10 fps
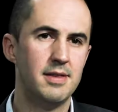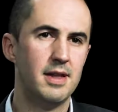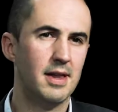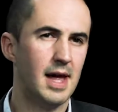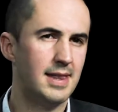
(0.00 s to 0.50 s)

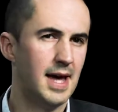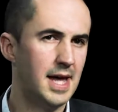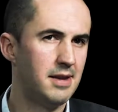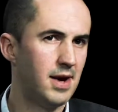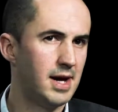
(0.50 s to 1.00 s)
that the
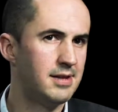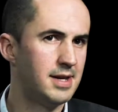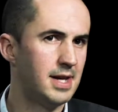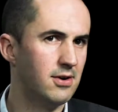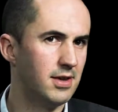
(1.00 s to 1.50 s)
head of
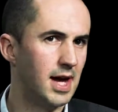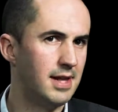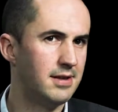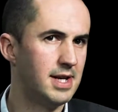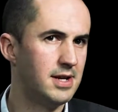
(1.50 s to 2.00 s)
IT or the
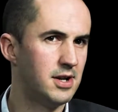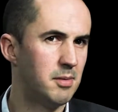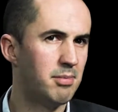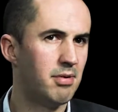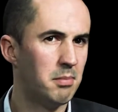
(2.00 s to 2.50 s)
head teacher
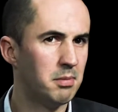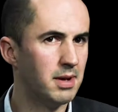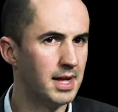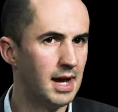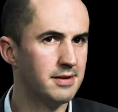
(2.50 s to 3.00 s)

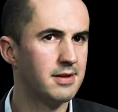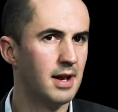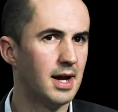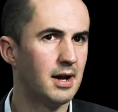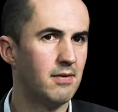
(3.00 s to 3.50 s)
probably has a
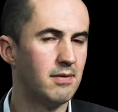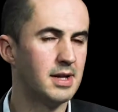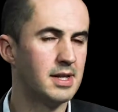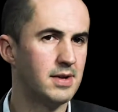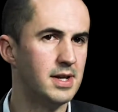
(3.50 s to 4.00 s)
slight
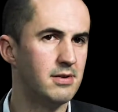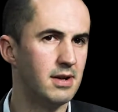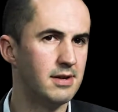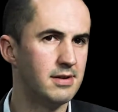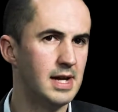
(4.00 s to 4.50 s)
conflict of
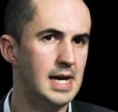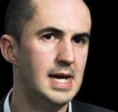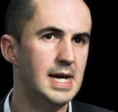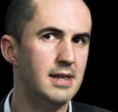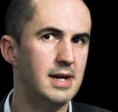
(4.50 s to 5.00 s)
interest
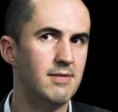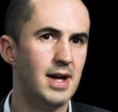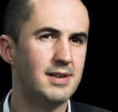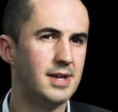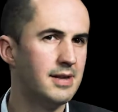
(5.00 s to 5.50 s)
in that if
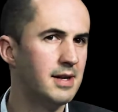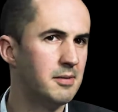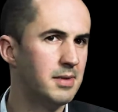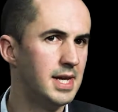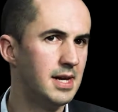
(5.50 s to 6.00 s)
they're setting
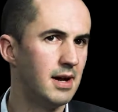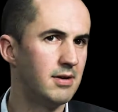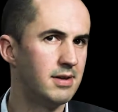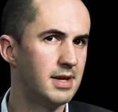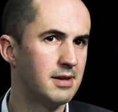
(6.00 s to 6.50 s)
up the
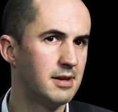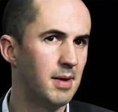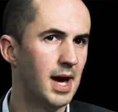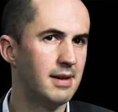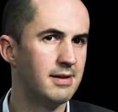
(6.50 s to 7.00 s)
ecosystem
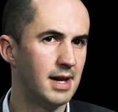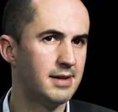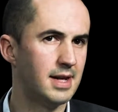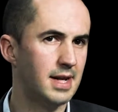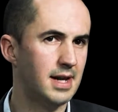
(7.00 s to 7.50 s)
and
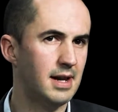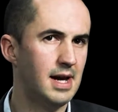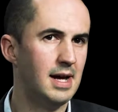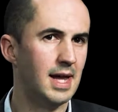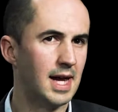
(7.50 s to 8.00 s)
assessing it,
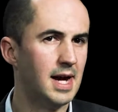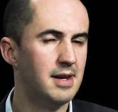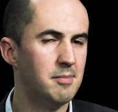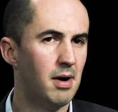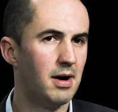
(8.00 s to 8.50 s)
they're kind
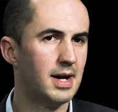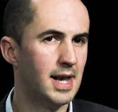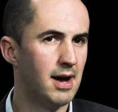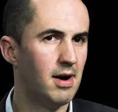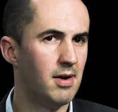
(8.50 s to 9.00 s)
of marking
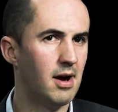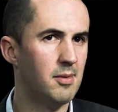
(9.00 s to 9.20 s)
their own